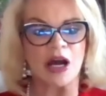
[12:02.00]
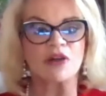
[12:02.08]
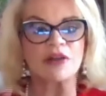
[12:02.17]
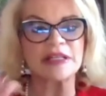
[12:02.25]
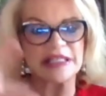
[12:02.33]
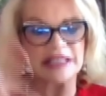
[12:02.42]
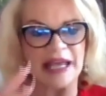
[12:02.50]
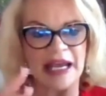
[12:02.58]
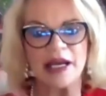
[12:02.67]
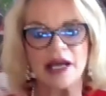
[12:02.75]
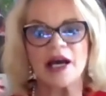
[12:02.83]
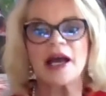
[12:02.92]
all this
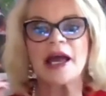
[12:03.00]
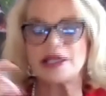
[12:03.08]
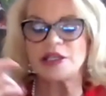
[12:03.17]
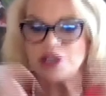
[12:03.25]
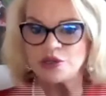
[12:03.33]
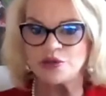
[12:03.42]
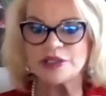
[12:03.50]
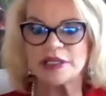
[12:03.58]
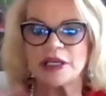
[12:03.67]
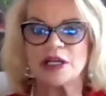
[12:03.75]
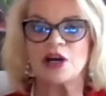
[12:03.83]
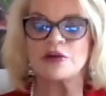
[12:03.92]
data and
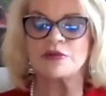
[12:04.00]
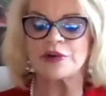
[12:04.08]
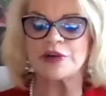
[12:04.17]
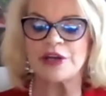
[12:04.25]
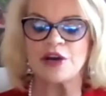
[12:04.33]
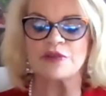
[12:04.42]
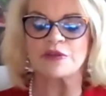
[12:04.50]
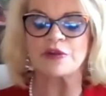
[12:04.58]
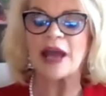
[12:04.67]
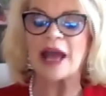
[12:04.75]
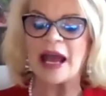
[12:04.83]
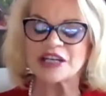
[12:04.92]
using it over and over,